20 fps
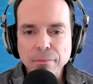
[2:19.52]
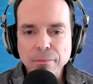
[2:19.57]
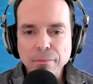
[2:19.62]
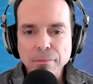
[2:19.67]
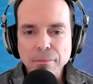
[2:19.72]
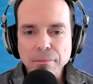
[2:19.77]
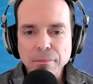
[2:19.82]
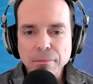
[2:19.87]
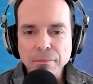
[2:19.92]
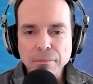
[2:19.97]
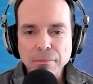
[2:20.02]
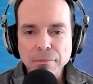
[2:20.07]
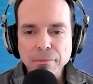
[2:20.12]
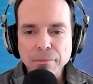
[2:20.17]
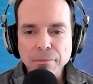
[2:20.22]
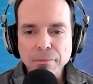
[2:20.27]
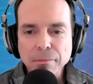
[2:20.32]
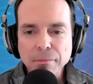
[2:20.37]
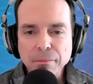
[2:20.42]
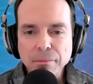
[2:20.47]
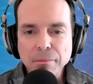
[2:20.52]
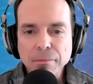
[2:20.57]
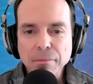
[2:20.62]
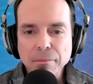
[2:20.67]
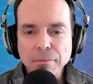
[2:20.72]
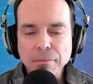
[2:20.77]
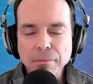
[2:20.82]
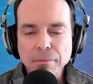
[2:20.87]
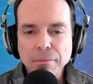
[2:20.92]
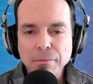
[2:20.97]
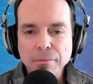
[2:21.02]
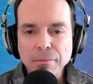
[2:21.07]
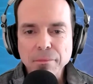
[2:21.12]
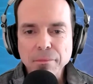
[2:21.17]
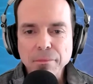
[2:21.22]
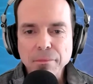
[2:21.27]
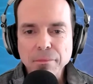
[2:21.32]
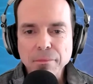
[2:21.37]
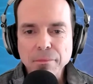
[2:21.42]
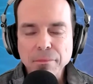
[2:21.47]

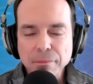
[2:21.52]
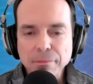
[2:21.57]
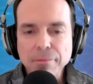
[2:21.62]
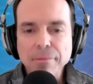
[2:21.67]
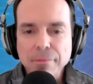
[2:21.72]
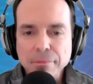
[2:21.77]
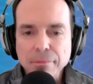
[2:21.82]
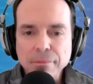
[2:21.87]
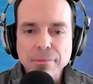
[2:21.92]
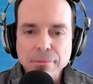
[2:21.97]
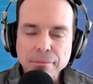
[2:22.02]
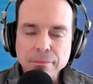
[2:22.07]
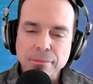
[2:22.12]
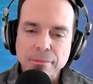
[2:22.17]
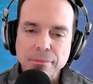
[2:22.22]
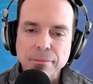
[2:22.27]
(silent)